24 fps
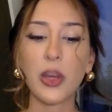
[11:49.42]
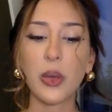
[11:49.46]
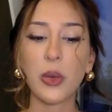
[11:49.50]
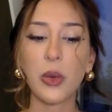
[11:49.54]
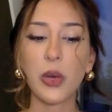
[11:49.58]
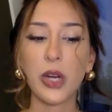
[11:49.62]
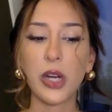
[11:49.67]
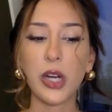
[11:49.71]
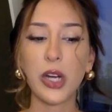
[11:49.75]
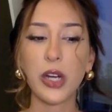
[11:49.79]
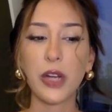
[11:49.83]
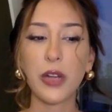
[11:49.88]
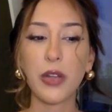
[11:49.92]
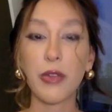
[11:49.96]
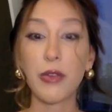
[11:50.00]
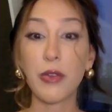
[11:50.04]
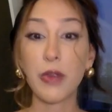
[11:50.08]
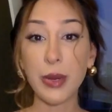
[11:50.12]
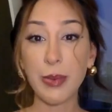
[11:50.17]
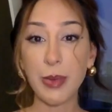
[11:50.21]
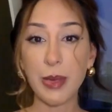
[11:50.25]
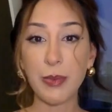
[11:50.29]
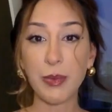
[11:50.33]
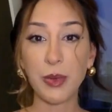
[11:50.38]
were 3
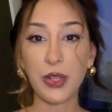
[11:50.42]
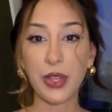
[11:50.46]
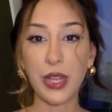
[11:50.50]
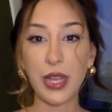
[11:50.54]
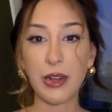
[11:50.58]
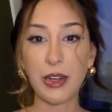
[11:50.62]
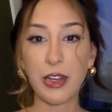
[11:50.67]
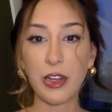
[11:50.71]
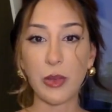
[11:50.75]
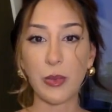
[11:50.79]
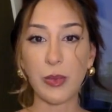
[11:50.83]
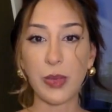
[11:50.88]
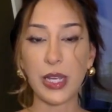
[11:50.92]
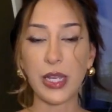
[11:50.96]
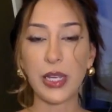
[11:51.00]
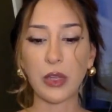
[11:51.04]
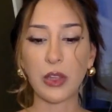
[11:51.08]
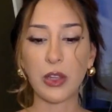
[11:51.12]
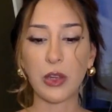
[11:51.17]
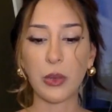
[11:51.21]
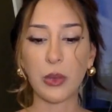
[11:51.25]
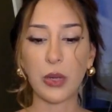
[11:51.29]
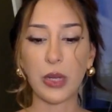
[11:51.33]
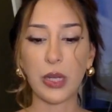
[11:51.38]
people that knew me.
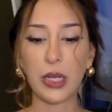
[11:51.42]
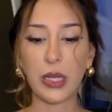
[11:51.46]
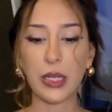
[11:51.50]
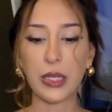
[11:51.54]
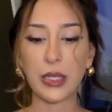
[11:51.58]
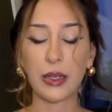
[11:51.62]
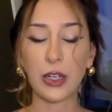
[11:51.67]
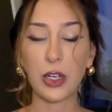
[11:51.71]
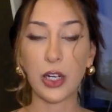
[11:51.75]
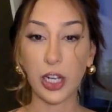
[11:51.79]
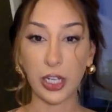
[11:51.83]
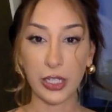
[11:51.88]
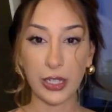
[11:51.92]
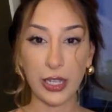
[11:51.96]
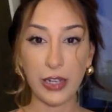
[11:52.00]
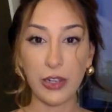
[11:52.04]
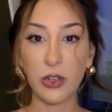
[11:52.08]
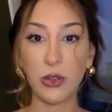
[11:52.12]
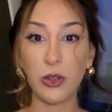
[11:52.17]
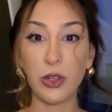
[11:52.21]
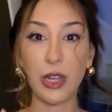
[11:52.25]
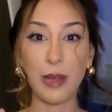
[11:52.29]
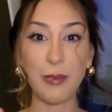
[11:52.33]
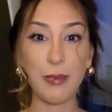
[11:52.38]
There was Kirkland,
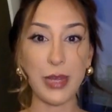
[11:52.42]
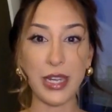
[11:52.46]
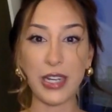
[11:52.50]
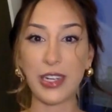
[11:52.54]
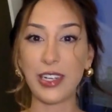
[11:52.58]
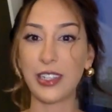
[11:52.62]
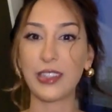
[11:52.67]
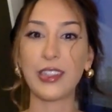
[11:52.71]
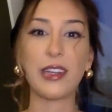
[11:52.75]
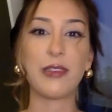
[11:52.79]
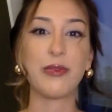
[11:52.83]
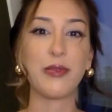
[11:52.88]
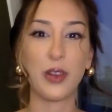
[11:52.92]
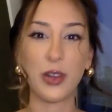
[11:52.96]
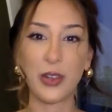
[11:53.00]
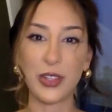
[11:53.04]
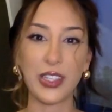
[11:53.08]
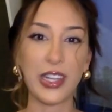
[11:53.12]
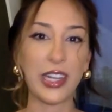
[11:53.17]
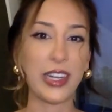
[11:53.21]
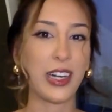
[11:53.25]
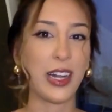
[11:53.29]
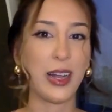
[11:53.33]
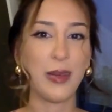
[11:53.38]
who immediately first
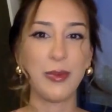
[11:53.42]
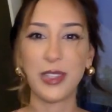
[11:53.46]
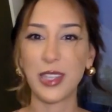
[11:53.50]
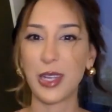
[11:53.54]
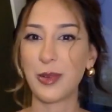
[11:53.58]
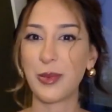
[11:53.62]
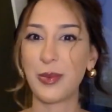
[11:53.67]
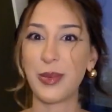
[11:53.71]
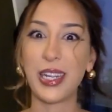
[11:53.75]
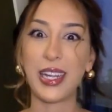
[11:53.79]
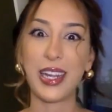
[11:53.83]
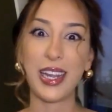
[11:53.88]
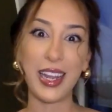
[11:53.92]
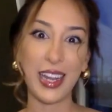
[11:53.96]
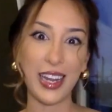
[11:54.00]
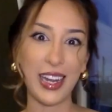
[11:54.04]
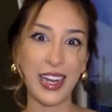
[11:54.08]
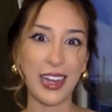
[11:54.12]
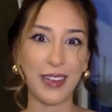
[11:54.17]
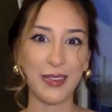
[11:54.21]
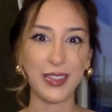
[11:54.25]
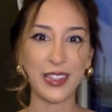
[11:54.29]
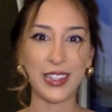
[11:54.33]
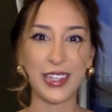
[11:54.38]
night comes up to me, hey,
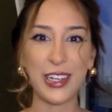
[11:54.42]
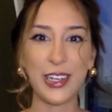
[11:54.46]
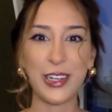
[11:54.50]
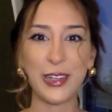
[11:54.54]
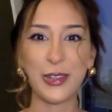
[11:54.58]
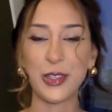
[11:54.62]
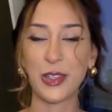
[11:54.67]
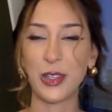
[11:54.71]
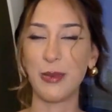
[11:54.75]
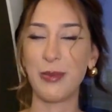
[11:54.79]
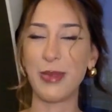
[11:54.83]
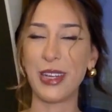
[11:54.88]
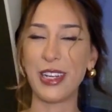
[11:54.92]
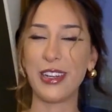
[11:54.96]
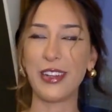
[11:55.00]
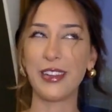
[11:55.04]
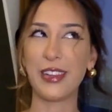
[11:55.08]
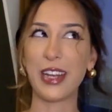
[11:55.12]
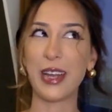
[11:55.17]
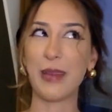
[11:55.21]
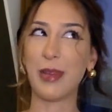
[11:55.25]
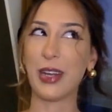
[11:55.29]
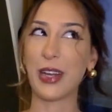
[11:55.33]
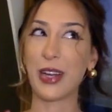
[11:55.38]
I've seen you. So
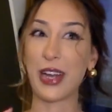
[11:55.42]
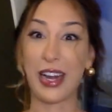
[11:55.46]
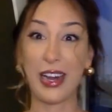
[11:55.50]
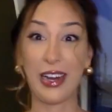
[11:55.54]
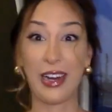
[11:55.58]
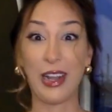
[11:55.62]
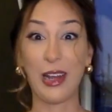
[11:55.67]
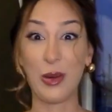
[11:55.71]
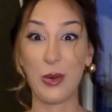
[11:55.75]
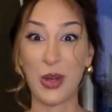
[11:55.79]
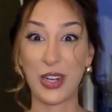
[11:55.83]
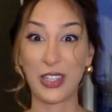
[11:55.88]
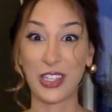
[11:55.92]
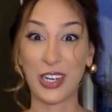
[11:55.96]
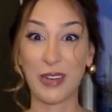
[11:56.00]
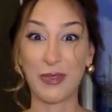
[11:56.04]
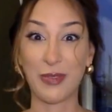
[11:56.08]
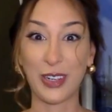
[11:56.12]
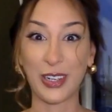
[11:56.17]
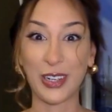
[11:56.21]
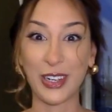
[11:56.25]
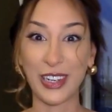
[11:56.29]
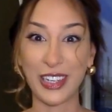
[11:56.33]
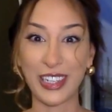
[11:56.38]
immediately I'm like, okay, I gotta watch out
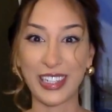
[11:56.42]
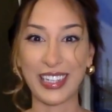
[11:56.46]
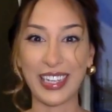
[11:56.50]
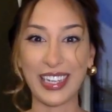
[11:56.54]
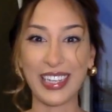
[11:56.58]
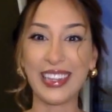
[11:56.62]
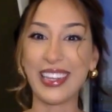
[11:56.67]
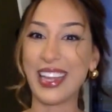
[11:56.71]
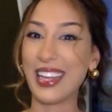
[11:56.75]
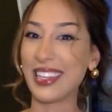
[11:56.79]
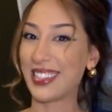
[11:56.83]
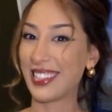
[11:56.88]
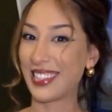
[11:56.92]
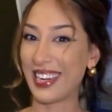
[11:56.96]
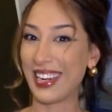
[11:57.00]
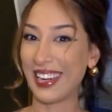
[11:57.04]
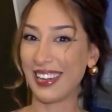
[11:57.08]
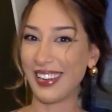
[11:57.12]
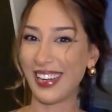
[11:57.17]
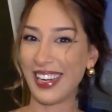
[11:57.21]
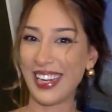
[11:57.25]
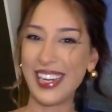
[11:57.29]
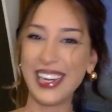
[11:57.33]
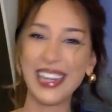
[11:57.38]
for Kirkland. That's
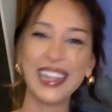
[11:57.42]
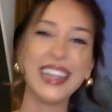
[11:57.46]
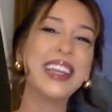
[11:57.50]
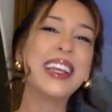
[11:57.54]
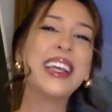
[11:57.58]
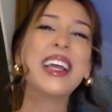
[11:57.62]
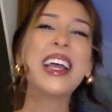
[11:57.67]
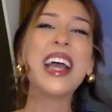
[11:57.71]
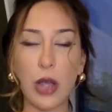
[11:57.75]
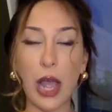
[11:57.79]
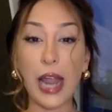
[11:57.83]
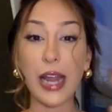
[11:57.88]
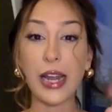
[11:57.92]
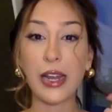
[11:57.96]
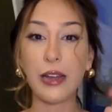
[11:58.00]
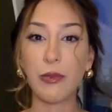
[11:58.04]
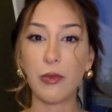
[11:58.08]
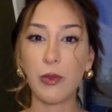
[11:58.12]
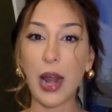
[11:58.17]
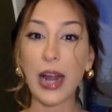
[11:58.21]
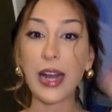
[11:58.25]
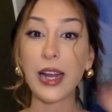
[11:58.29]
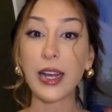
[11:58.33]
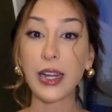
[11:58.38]
scary. I
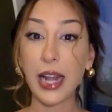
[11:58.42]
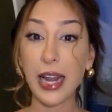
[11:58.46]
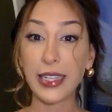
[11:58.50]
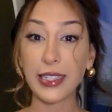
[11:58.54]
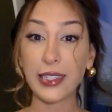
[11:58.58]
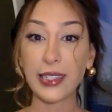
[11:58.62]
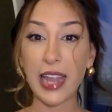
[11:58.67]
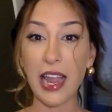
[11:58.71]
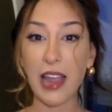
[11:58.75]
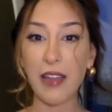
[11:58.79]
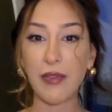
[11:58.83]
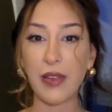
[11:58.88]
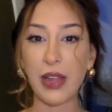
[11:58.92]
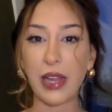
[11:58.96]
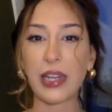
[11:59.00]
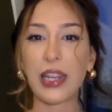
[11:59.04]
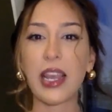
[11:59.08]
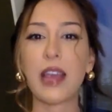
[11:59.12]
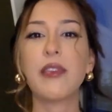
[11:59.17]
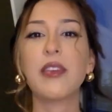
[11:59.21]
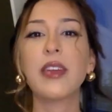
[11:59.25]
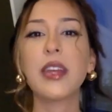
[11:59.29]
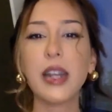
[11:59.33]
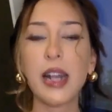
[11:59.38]
recognized Kevin.
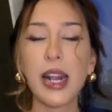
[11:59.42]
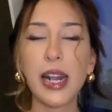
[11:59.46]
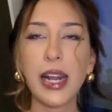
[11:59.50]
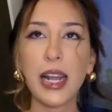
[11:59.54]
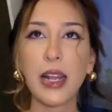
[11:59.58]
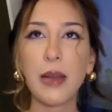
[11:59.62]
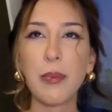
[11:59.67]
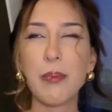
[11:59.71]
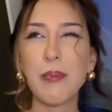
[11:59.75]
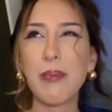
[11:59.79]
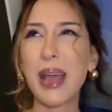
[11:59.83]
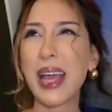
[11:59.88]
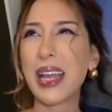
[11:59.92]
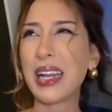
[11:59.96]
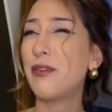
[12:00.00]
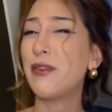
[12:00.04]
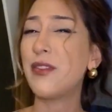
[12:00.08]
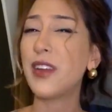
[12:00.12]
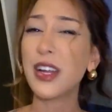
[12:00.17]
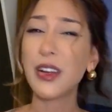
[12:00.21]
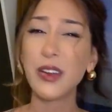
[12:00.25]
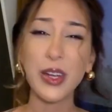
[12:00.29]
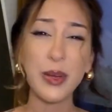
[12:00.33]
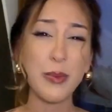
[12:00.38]
Kevin and I had met
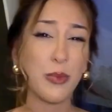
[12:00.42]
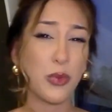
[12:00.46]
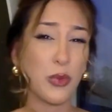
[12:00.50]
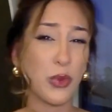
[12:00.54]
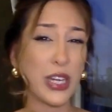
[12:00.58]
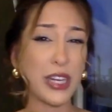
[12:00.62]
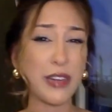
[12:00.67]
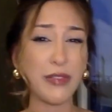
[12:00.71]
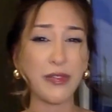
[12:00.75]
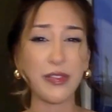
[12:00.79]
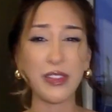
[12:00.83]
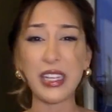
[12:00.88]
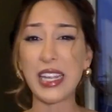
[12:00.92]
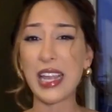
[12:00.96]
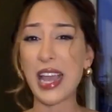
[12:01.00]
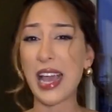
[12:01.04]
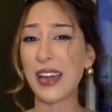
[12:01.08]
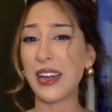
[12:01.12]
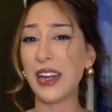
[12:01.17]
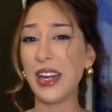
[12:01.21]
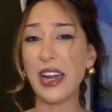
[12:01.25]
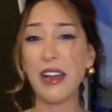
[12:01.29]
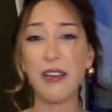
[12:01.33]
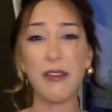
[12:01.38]
very briefly at
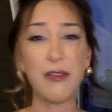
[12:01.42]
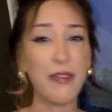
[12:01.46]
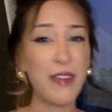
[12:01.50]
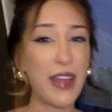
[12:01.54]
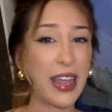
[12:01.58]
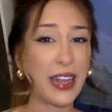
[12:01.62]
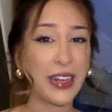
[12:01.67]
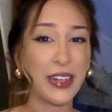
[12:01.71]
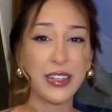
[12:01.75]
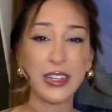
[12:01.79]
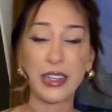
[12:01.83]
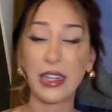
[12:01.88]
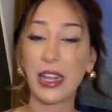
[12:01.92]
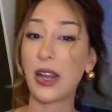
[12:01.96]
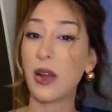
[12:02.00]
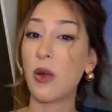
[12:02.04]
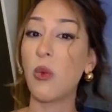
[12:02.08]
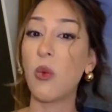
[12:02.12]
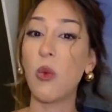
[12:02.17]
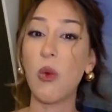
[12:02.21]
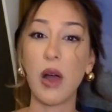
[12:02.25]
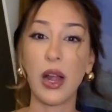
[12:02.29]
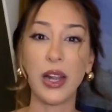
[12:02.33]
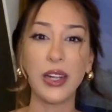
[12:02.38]
an event like
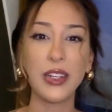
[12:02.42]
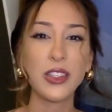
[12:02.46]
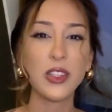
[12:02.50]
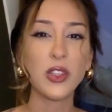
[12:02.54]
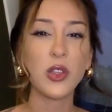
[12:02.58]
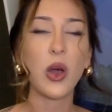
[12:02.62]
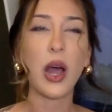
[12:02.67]
once. So